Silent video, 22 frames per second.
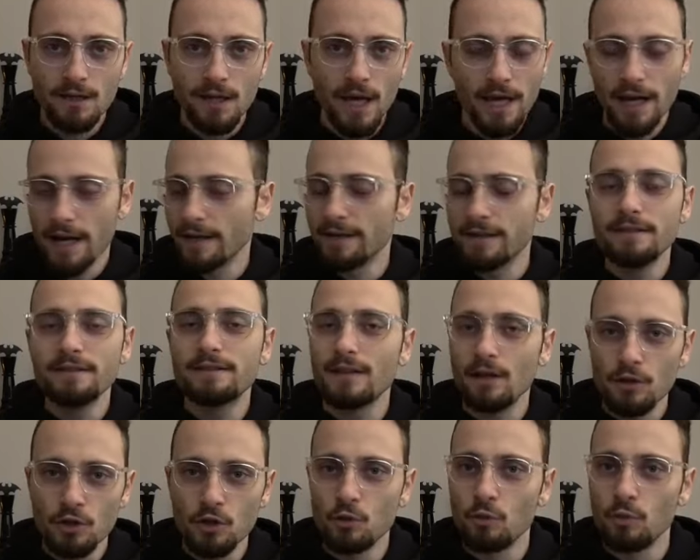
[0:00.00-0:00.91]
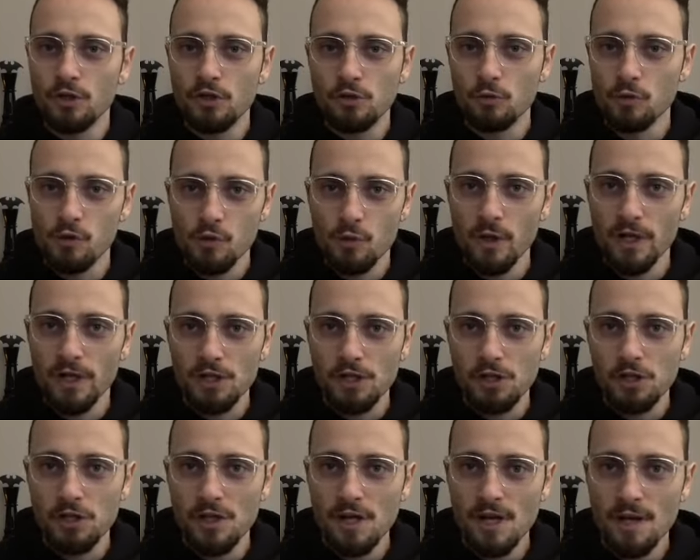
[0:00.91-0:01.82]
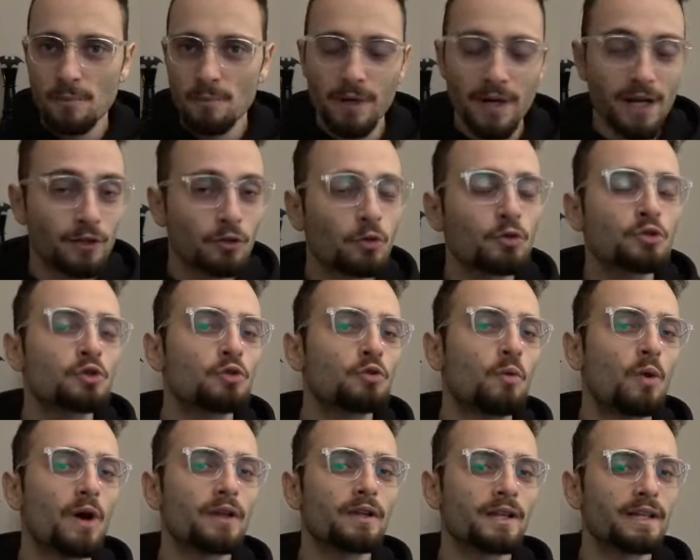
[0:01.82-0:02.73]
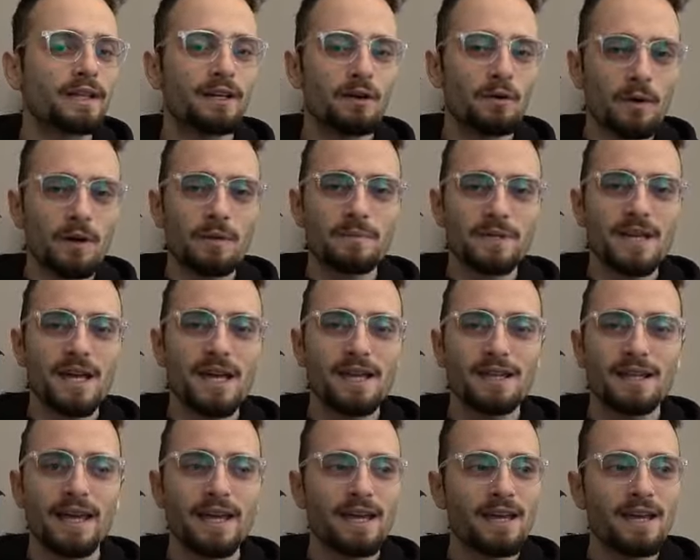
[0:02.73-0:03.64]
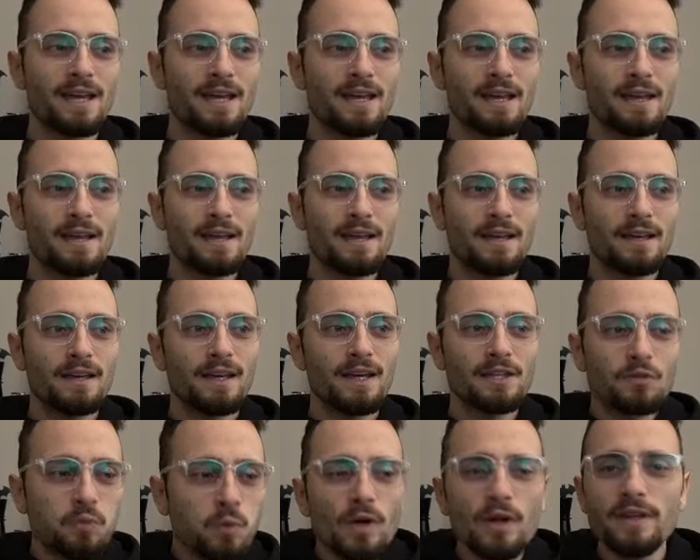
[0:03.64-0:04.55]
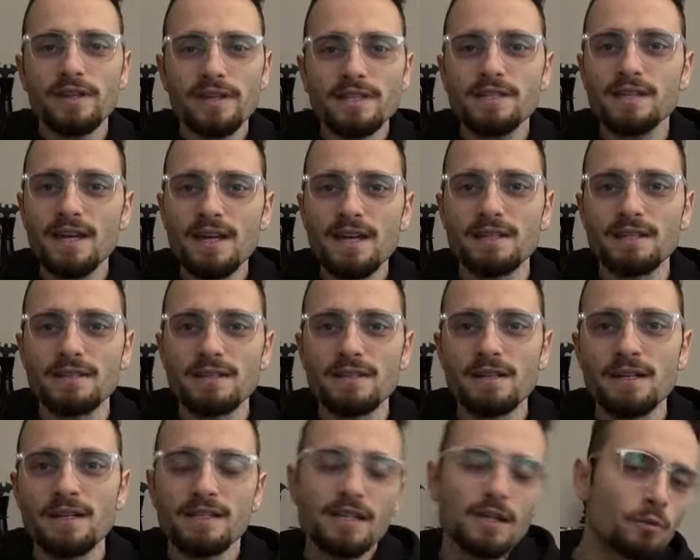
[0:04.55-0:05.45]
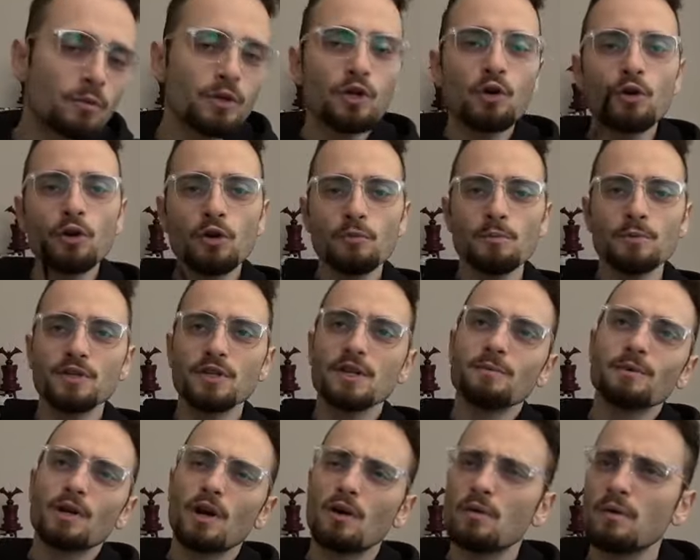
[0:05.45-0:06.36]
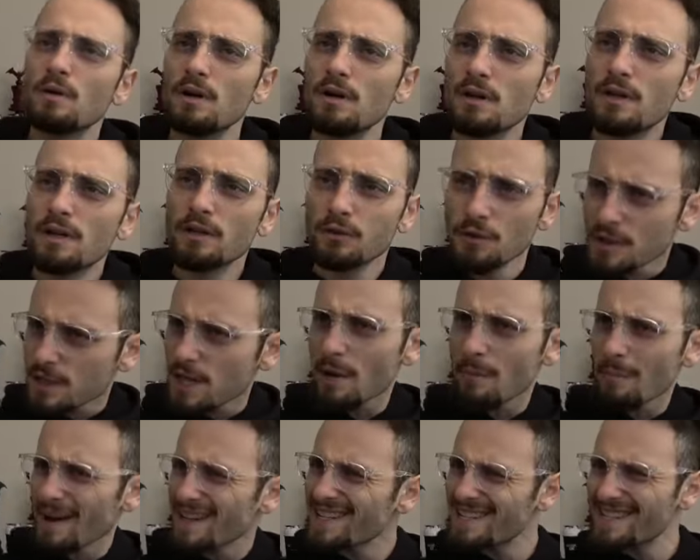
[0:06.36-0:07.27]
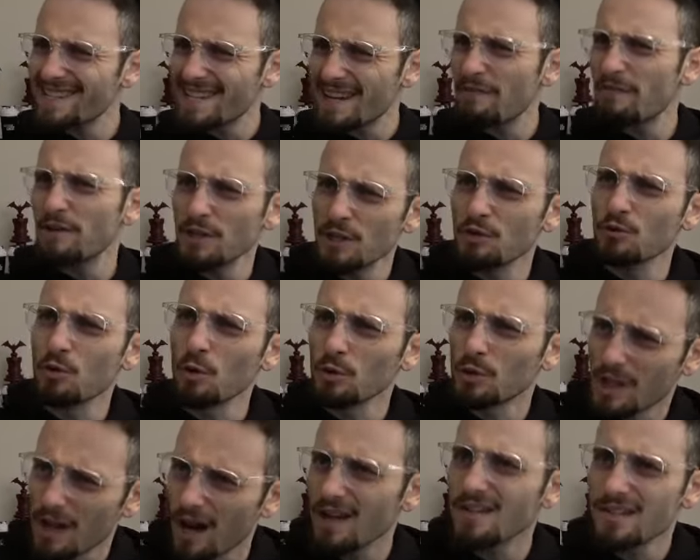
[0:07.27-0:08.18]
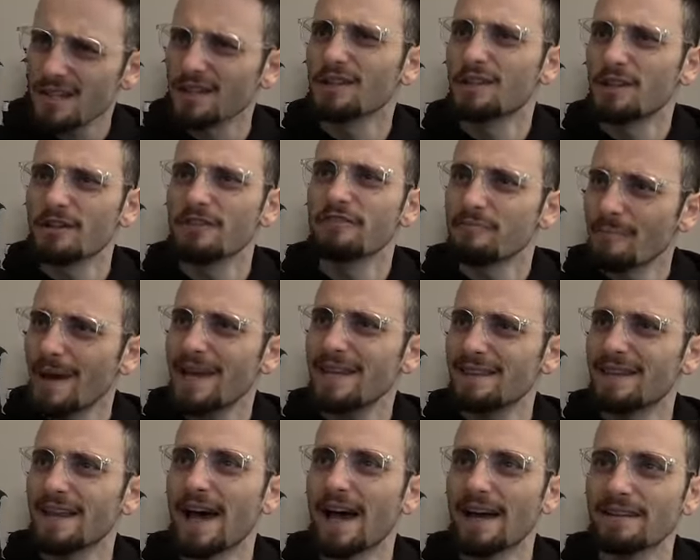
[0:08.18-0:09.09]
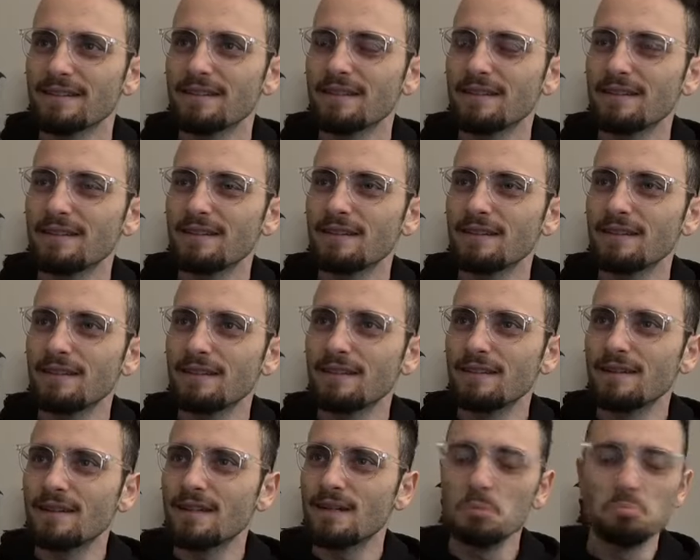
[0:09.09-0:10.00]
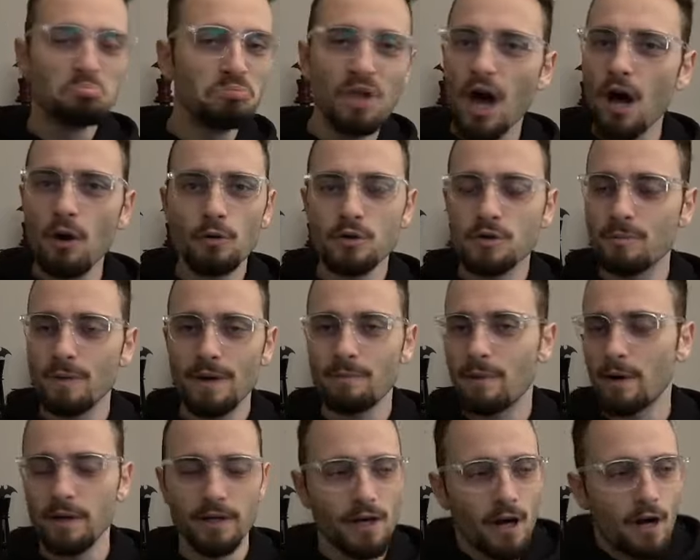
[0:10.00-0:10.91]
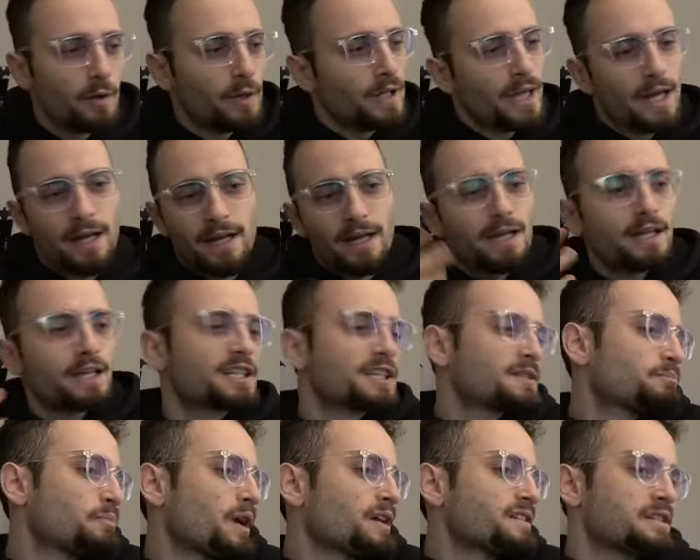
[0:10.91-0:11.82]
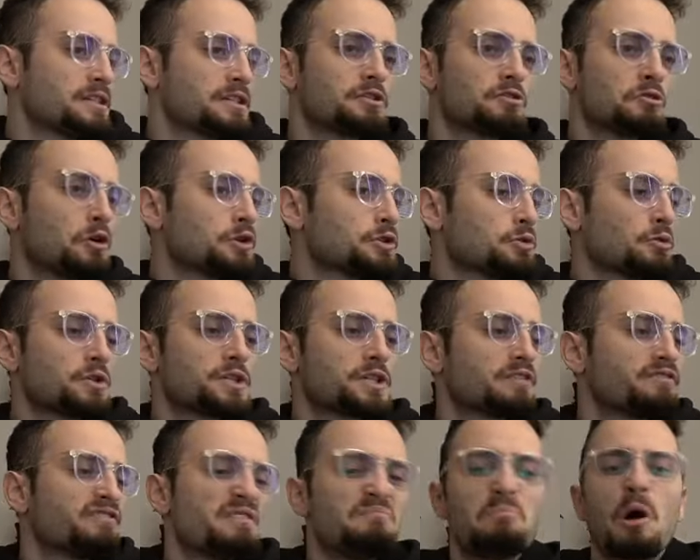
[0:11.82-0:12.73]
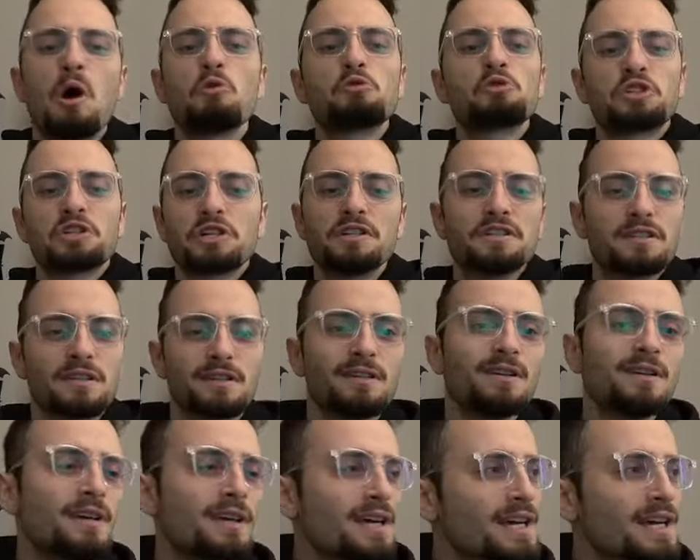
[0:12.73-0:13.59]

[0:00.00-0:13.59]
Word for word: And I didn't tell you which was which, but I told you one. You know what I'm saying? Like, it's one of these things. It's like when you go to a museum, you go, It looks like my seven-year-old cousin could have made that. No, it was made by, you know, and, and it expresses all sorts of emotions and